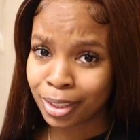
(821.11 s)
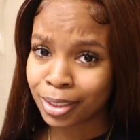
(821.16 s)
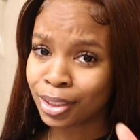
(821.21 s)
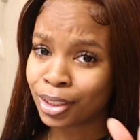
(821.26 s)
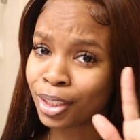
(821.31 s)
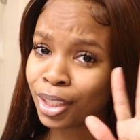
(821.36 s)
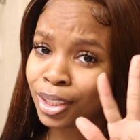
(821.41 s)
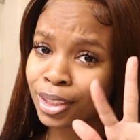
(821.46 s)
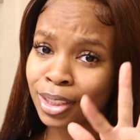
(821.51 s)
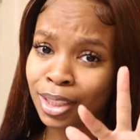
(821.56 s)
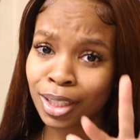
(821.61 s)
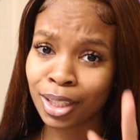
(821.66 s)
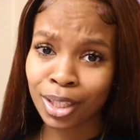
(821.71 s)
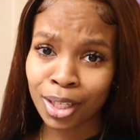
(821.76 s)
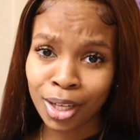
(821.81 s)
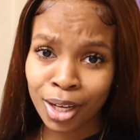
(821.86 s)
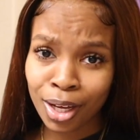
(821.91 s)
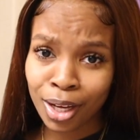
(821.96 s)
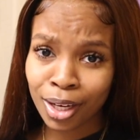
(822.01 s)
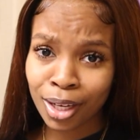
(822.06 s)
Just
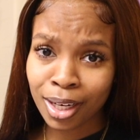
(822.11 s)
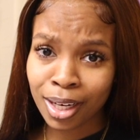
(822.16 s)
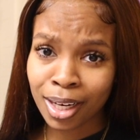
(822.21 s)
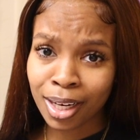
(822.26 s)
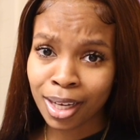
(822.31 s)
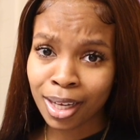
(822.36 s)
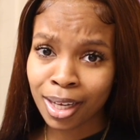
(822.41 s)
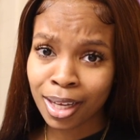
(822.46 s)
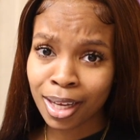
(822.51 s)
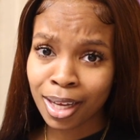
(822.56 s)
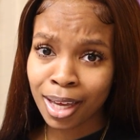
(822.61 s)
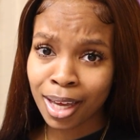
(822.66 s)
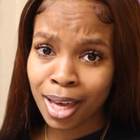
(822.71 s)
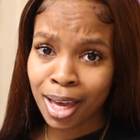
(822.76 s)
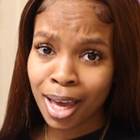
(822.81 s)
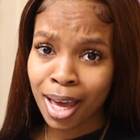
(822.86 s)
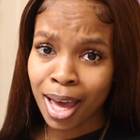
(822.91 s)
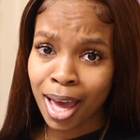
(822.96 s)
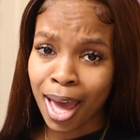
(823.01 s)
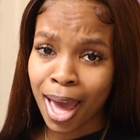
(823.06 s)
look
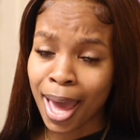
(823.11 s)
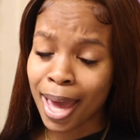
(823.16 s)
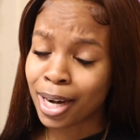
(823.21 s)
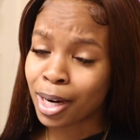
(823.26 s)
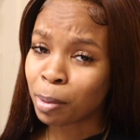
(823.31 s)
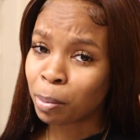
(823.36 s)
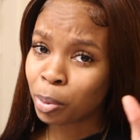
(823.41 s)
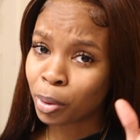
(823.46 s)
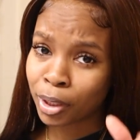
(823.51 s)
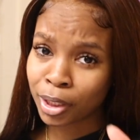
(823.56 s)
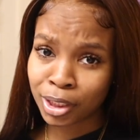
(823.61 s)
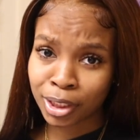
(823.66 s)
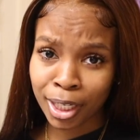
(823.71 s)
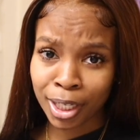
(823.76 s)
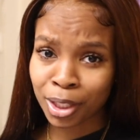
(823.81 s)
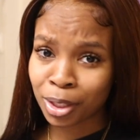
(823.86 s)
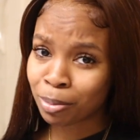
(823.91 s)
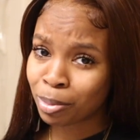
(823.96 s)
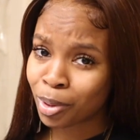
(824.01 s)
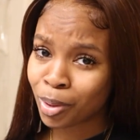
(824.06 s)
and
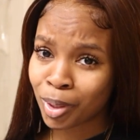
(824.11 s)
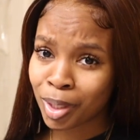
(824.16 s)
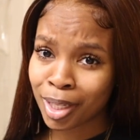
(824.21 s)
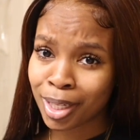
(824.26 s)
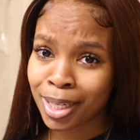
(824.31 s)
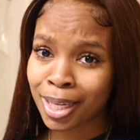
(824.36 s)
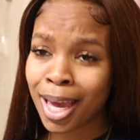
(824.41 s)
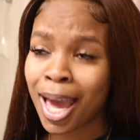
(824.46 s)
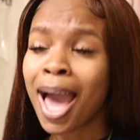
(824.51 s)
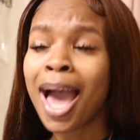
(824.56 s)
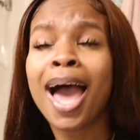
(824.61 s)
appreciate the beauty